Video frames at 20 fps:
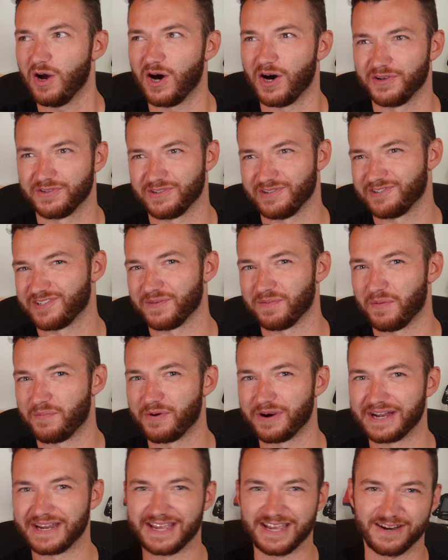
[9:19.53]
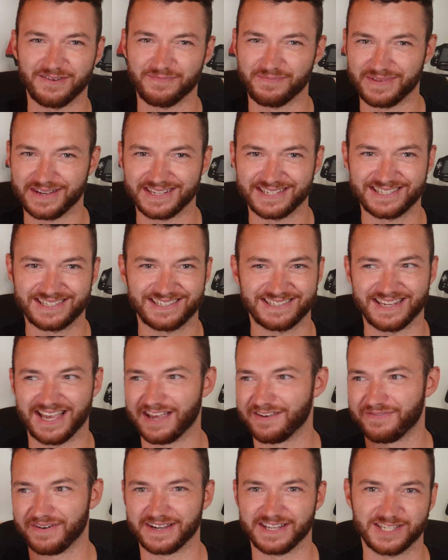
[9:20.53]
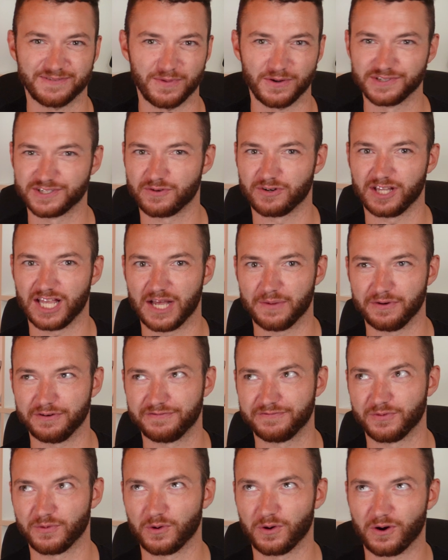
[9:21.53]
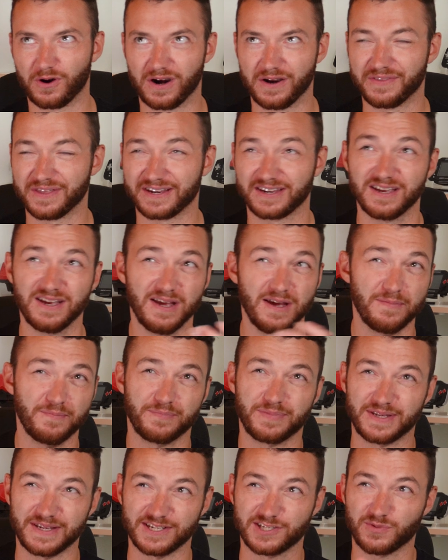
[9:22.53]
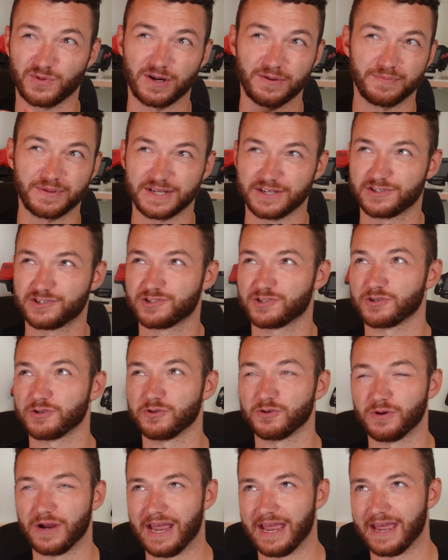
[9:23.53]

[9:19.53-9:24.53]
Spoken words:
also some are pretty hit and miss. I find it's mostly reliable for, I think, PS1, PS2,